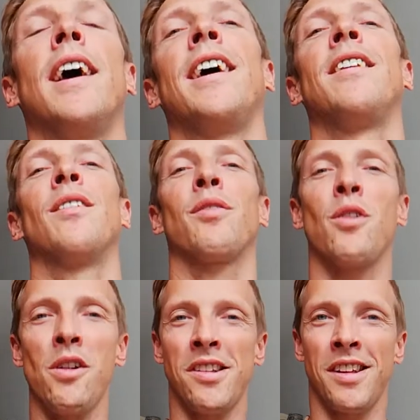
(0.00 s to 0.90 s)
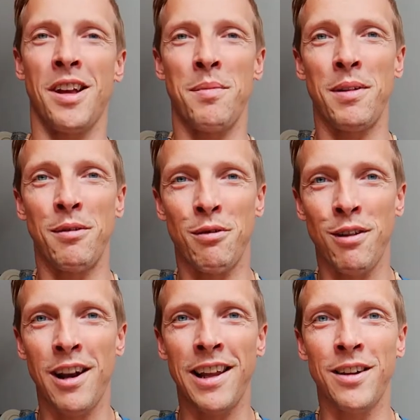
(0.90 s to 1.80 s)
And of course, it can be
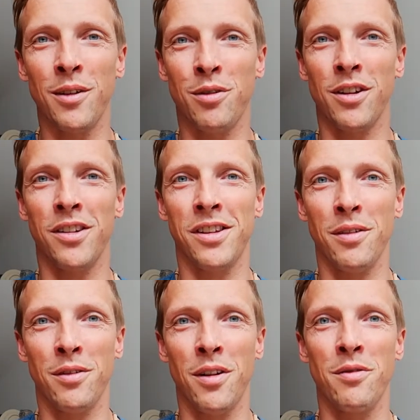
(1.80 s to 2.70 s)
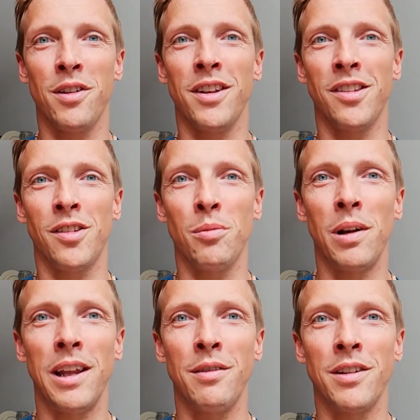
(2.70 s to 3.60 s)
really good for your self confidence to
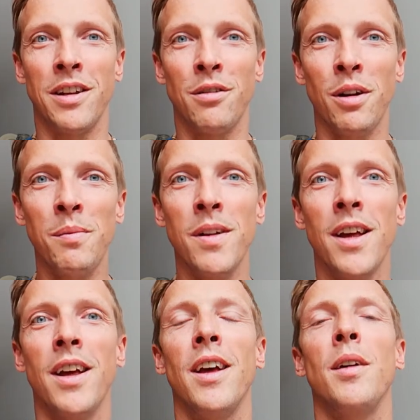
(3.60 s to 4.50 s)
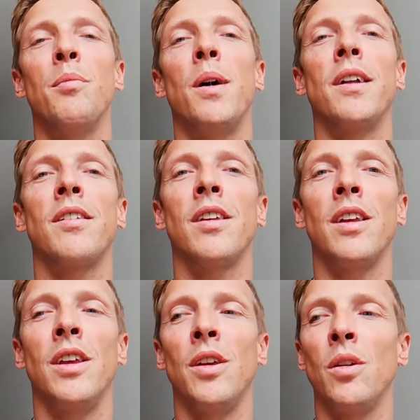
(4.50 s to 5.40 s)
believe in a dream, but
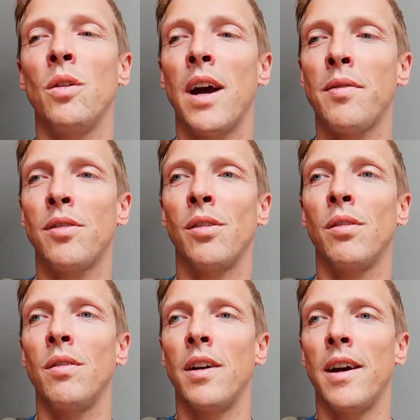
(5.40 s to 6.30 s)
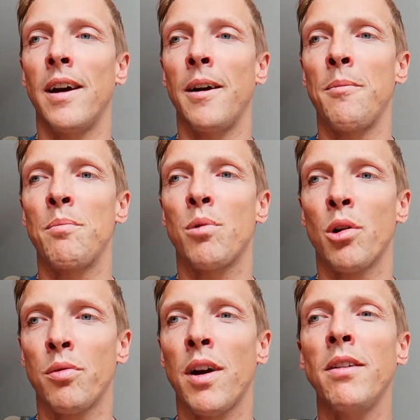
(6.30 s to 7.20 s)
you have to
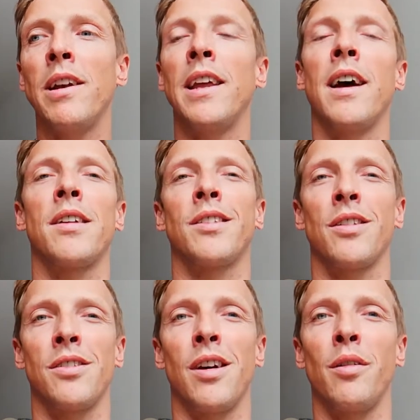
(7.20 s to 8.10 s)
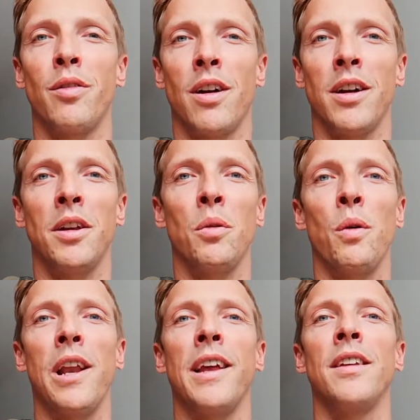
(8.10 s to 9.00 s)
profoundly ask yourself, are you
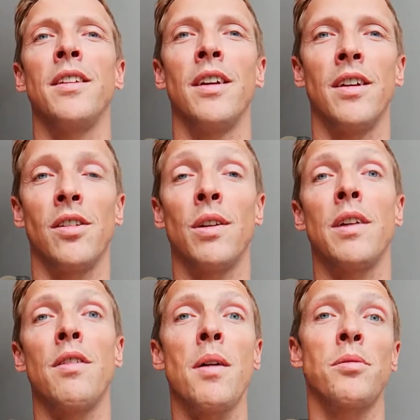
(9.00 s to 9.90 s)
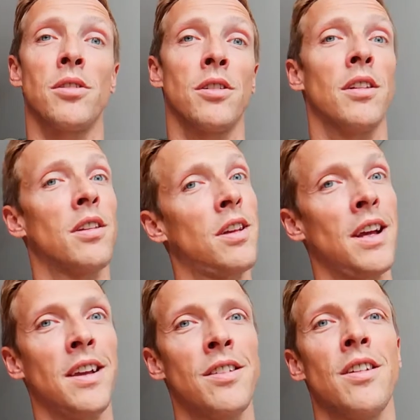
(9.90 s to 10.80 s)
willing to give up certain
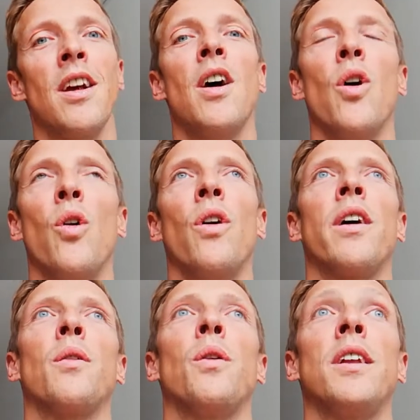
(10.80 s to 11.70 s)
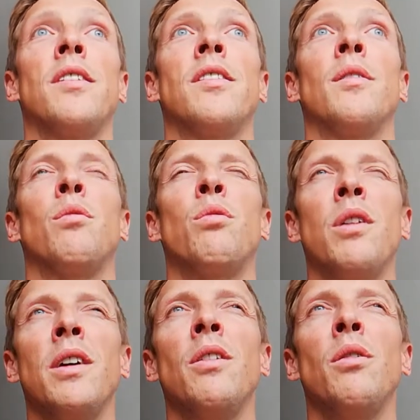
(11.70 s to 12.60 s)
things? Or what is the
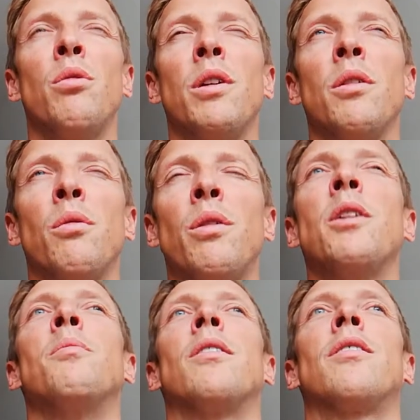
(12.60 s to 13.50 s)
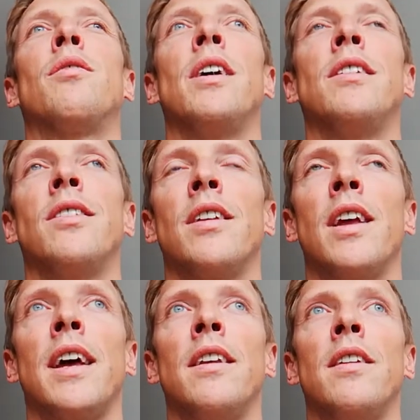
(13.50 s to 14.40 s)
real motivation?
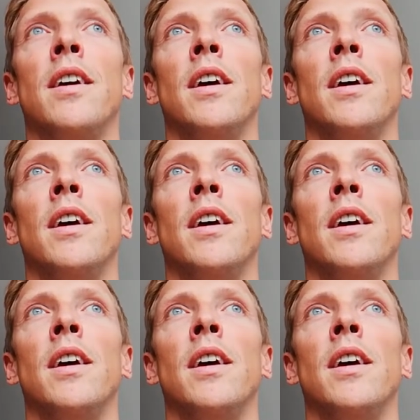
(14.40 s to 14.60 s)
And